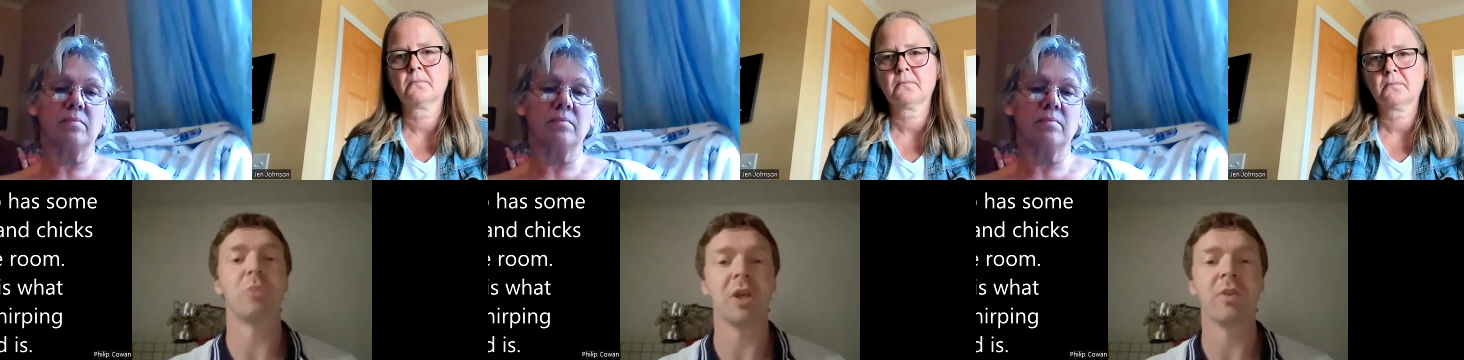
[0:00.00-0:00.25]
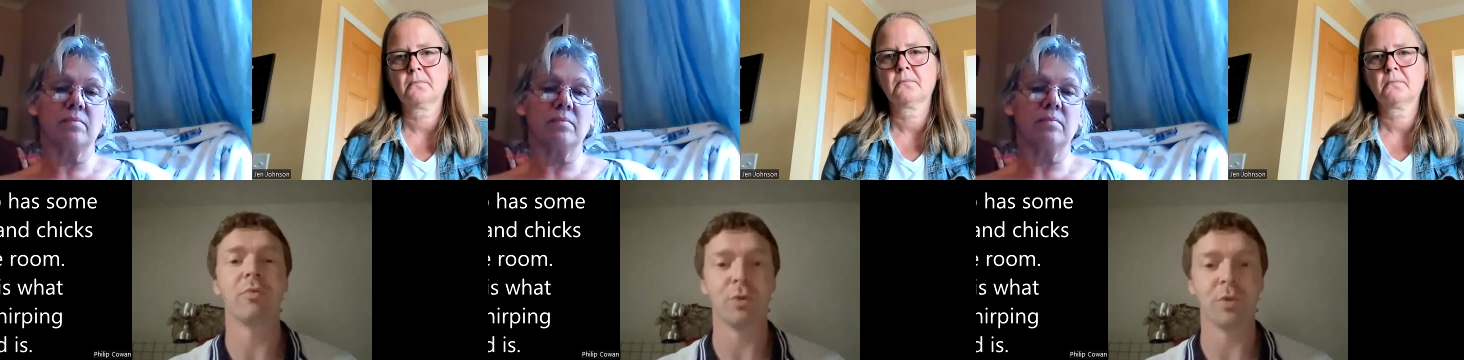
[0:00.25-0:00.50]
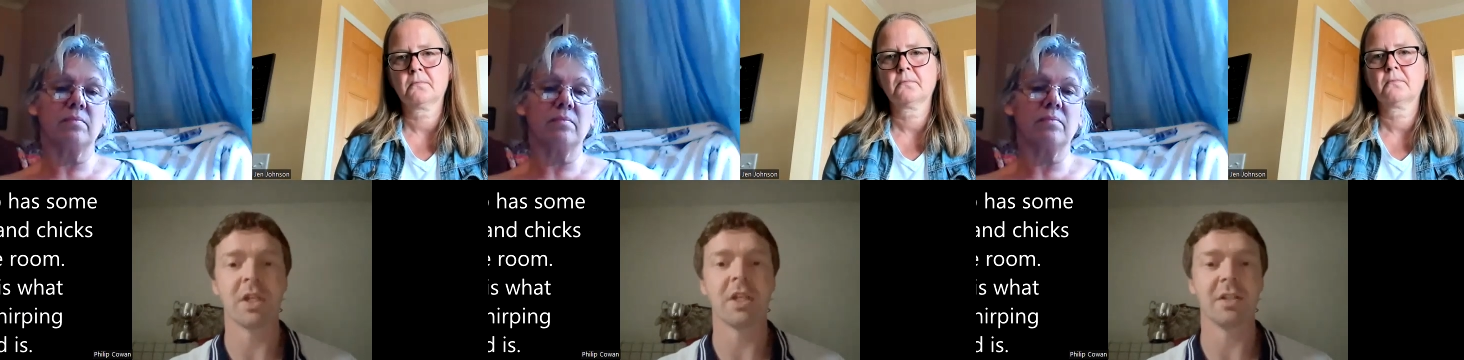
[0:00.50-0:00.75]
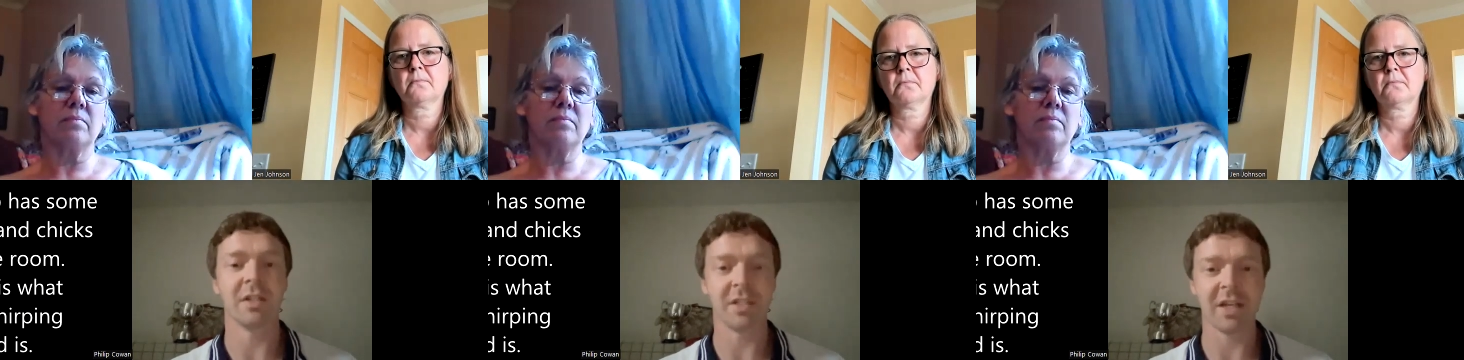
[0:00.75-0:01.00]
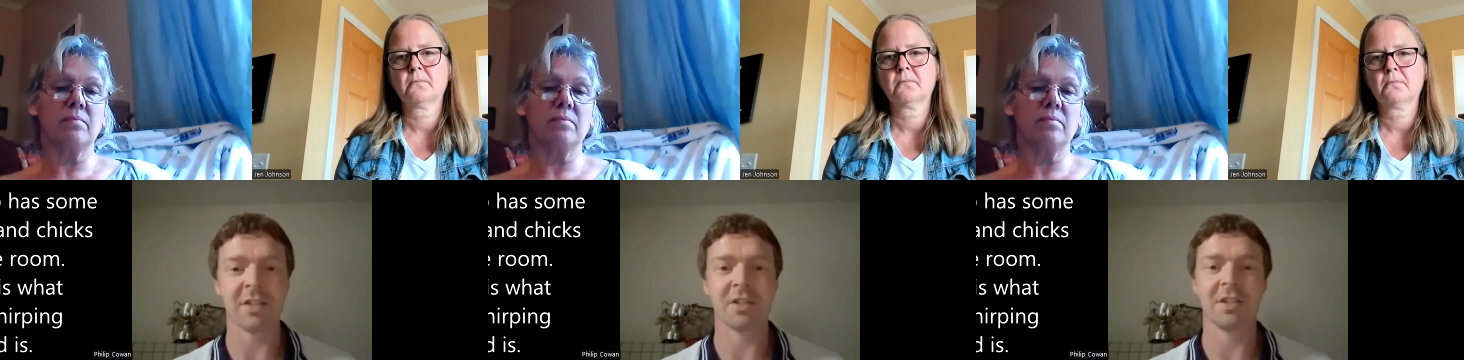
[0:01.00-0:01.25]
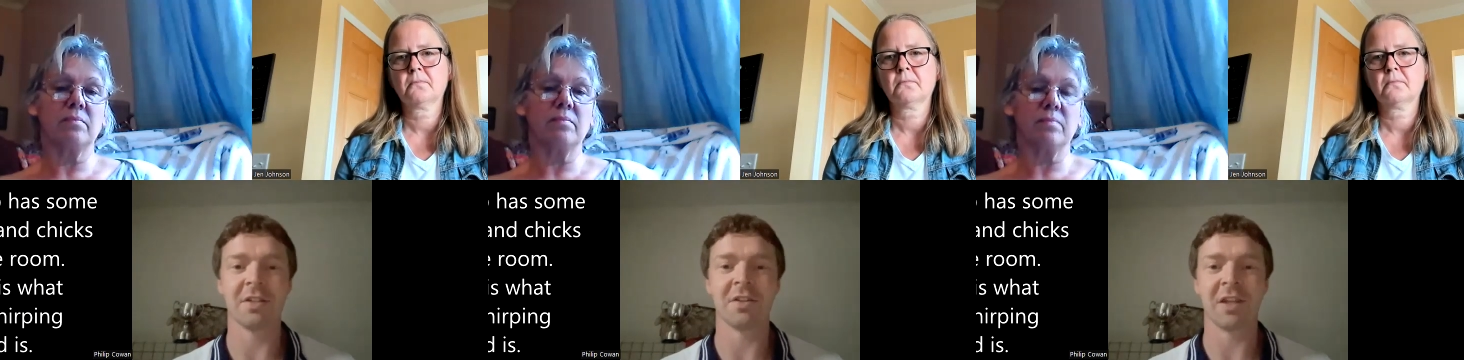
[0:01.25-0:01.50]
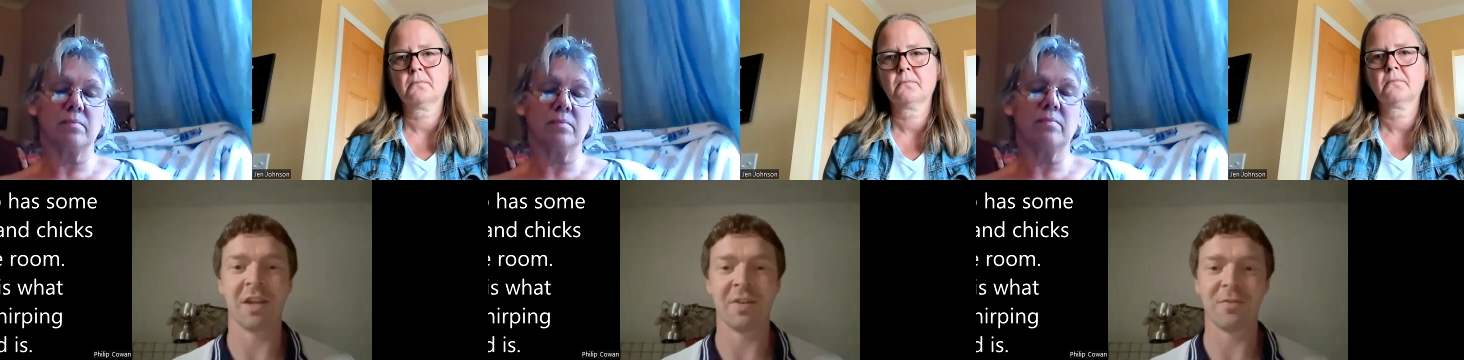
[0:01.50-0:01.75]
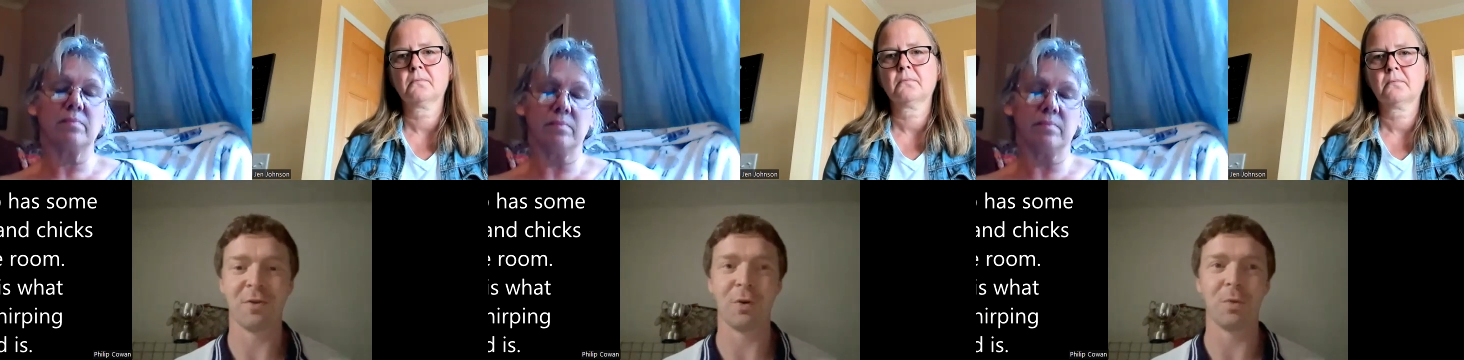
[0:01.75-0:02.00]
Speaker 1: been routinely testing, and
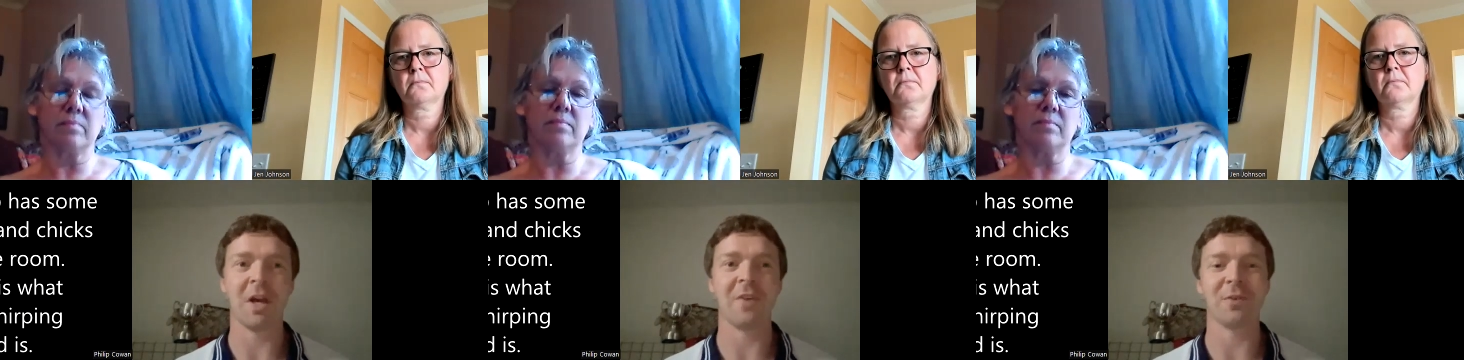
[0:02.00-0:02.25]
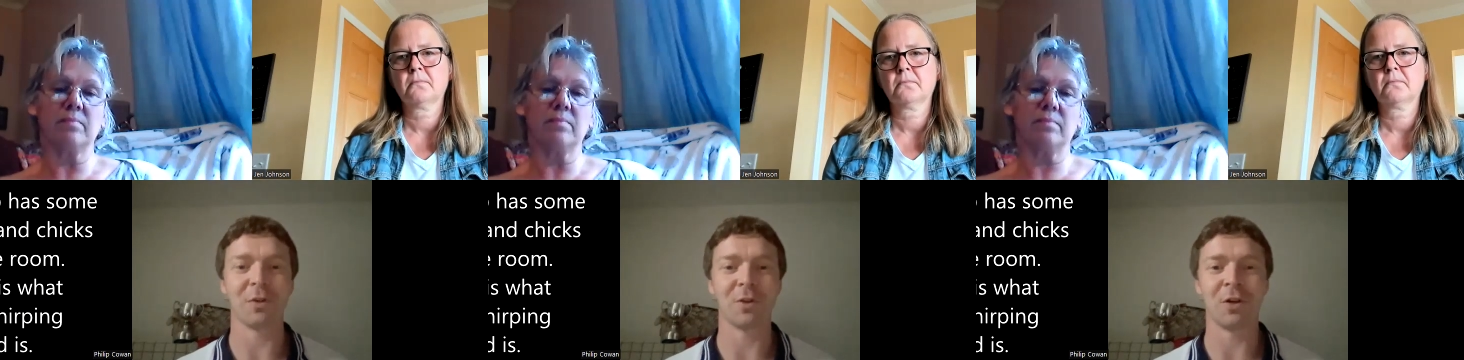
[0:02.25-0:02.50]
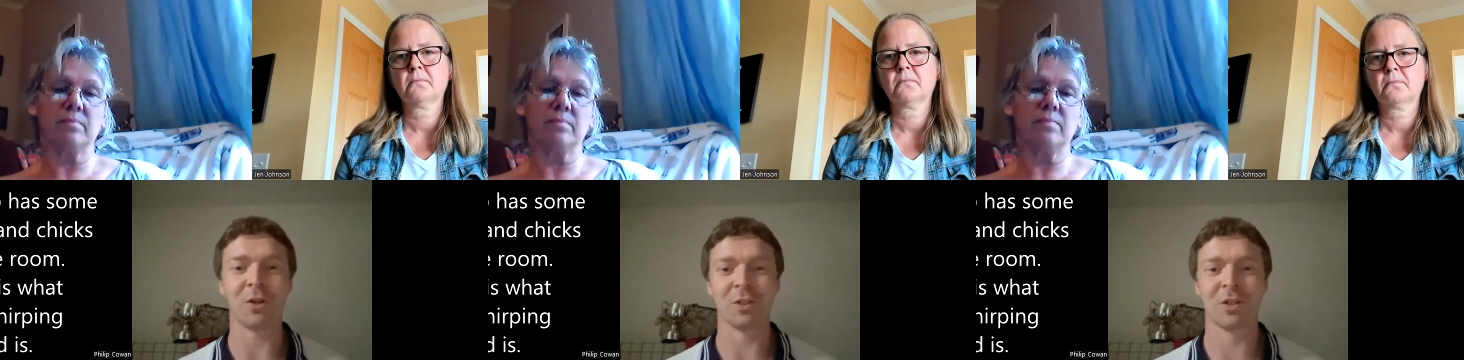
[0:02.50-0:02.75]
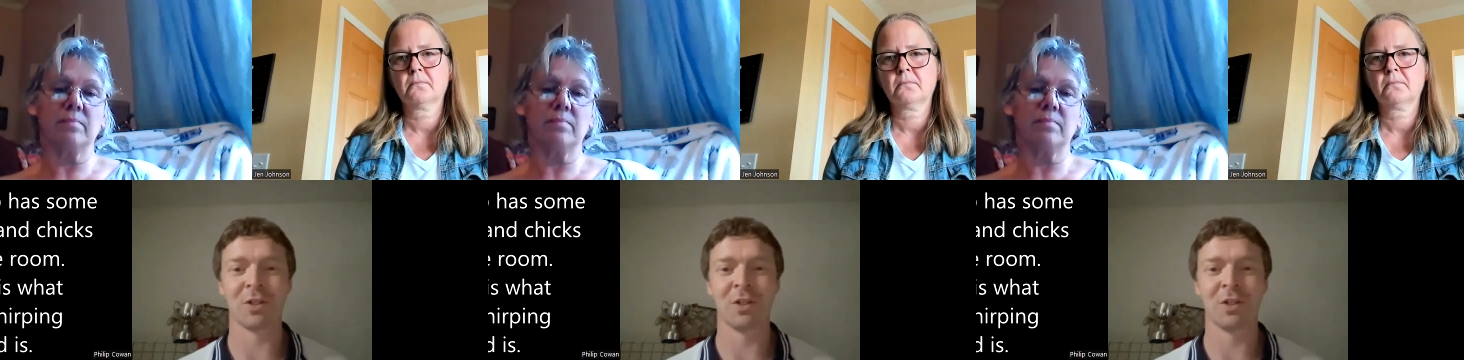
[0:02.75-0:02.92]
therefore we haven't got